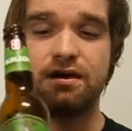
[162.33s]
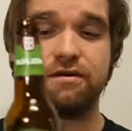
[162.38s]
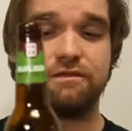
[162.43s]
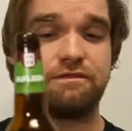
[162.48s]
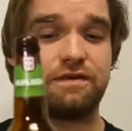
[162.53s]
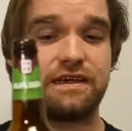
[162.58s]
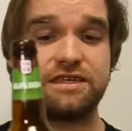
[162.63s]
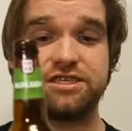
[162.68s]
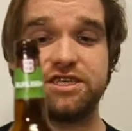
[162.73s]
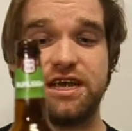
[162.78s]

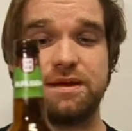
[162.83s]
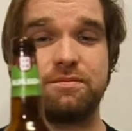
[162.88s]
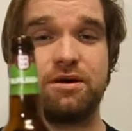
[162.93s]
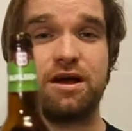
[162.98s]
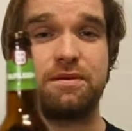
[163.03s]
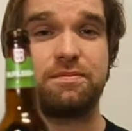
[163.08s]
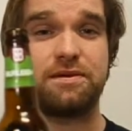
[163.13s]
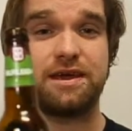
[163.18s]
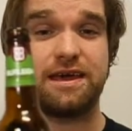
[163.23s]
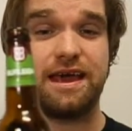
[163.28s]
Fig Jam
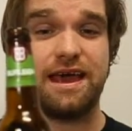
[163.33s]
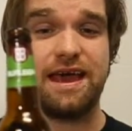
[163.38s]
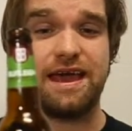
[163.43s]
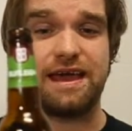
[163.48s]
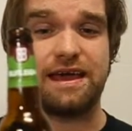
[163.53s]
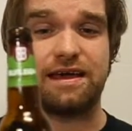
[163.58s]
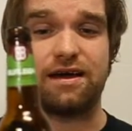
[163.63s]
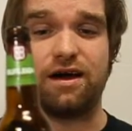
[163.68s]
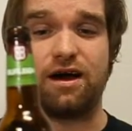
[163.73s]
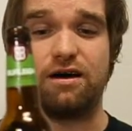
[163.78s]

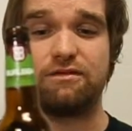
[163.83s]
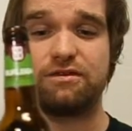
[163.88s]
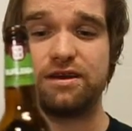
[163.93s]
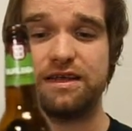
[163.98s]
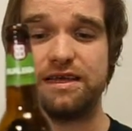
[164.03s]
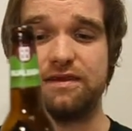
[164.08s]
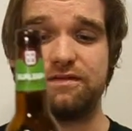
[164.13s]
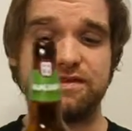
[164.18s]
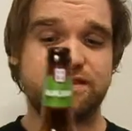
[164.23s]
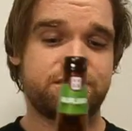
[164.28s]
IPA, I've got
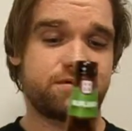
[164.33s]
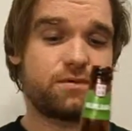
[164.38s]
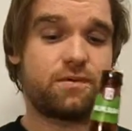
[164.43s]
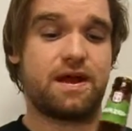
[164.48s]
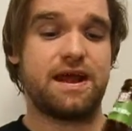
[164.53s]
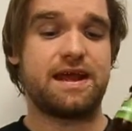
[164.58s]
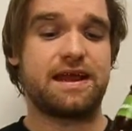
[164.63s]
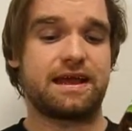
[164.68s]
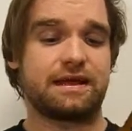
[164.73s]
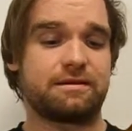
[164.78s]
to give this a
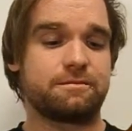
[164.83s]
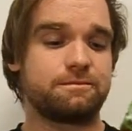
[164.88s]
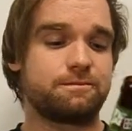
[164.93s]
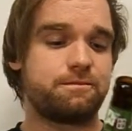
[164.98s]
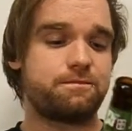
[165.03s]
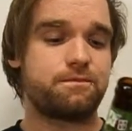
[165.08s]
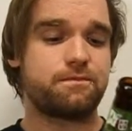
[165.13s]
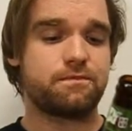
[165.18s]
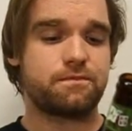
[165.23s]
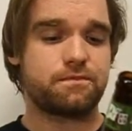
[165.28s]
rating.
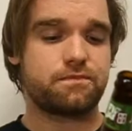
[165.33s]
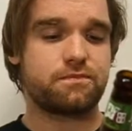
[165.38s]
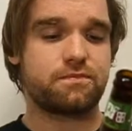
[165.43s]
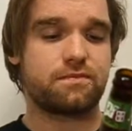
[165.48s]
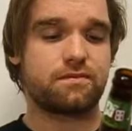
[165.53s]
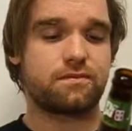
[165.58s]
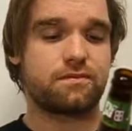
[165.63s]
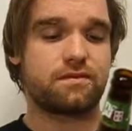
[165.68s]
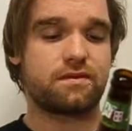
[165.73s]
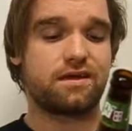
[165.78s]

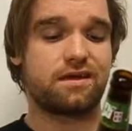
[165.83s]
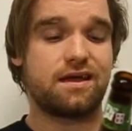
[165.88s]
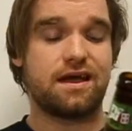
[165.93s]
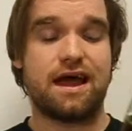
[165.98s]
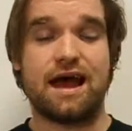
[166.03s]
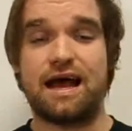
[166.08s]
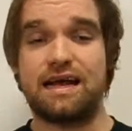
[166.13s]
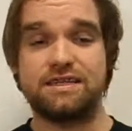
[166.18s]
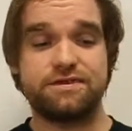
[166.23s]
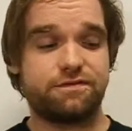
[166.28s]

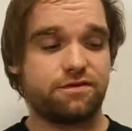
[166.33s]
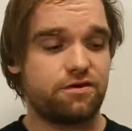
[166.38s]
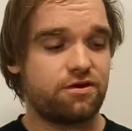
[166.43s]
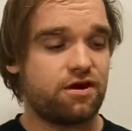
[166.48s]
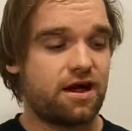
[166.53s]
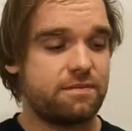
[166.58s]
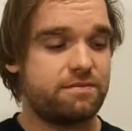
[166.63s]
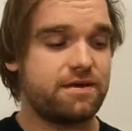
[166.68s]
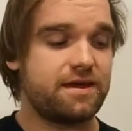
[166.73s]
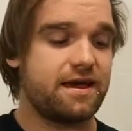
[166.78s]
As for an
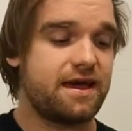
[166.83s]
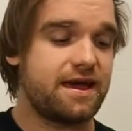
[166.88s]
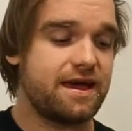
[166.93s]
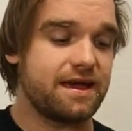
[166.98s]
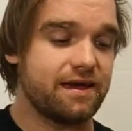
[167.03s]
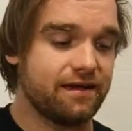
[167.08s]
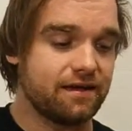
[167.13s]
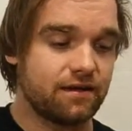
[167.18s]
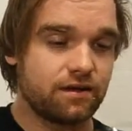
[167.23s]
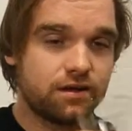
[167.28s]

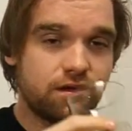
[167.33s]
IPA,